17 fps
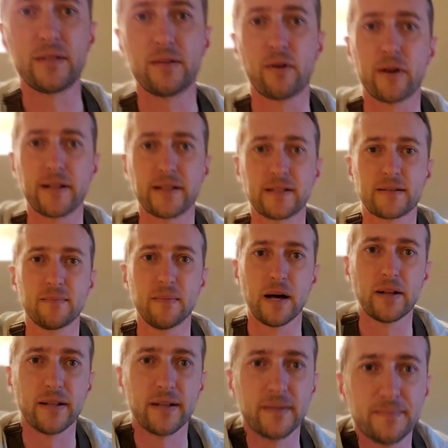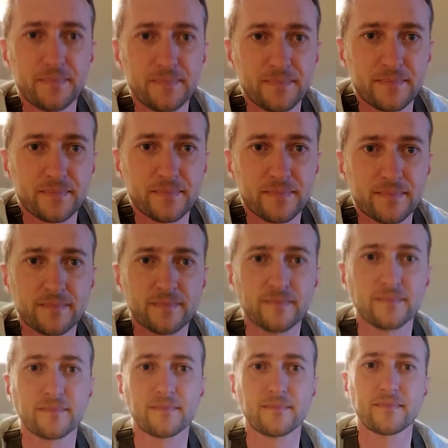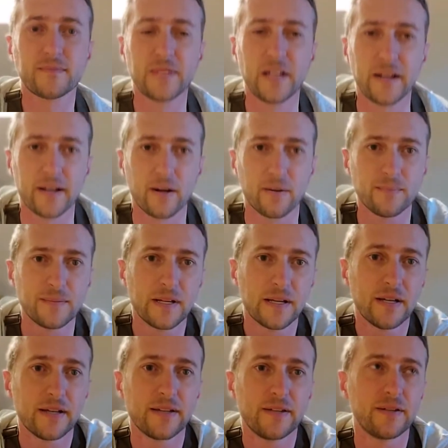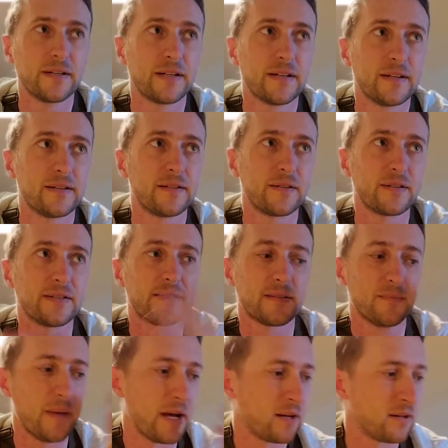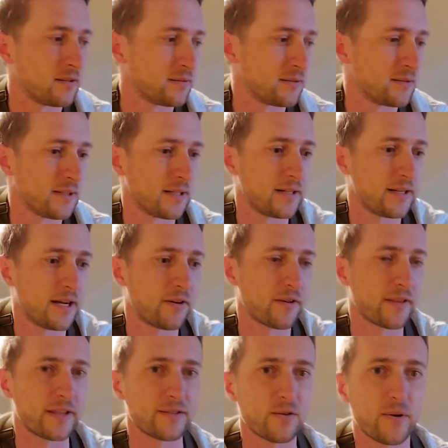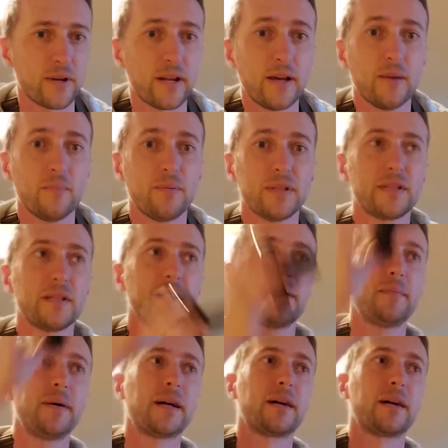already smell it. There you go. You can smell how everything's going. Put the lid back